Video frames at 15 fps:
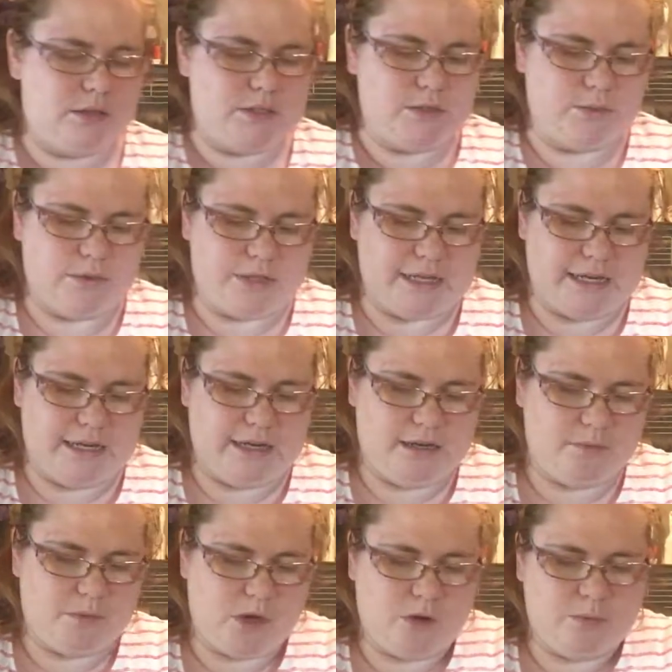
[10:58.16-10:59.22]
So we'll get
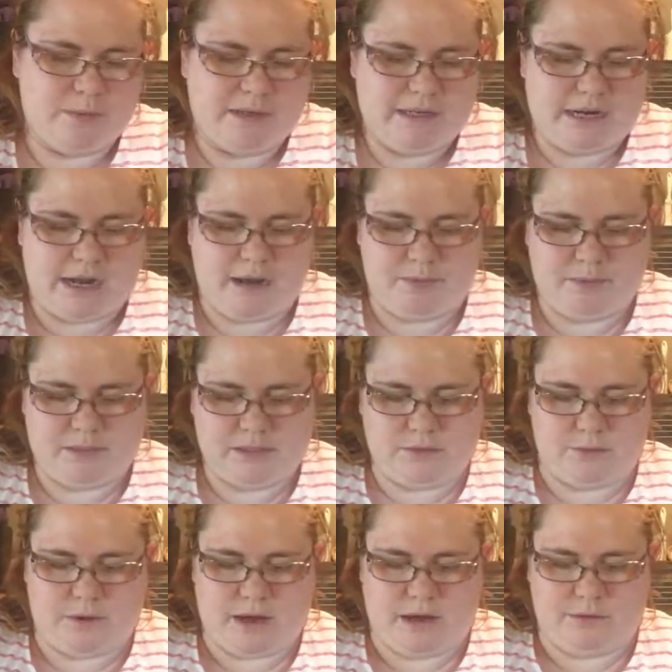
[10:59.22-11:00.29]
him opened up as
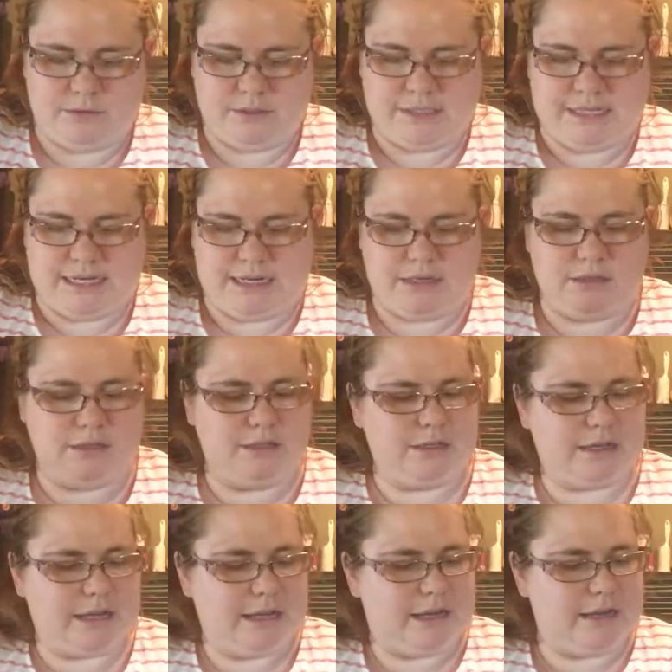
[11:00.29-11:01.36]
well. We'll take a
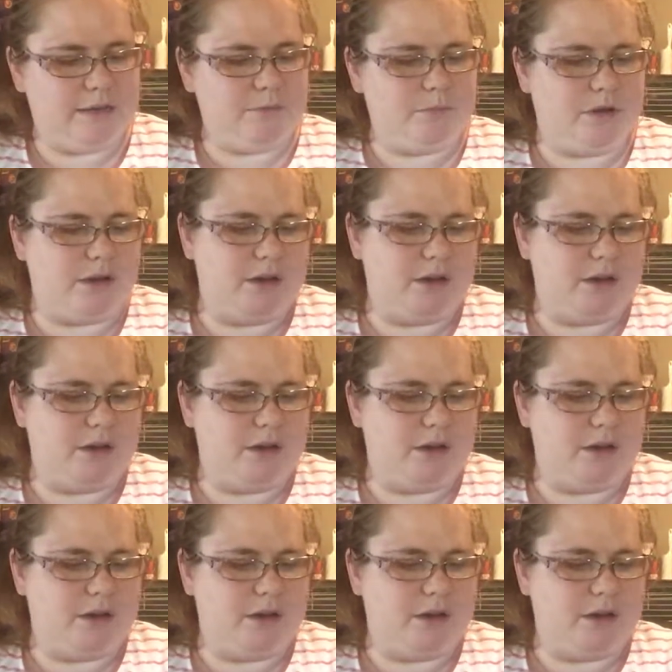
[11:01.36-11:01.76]
look at him.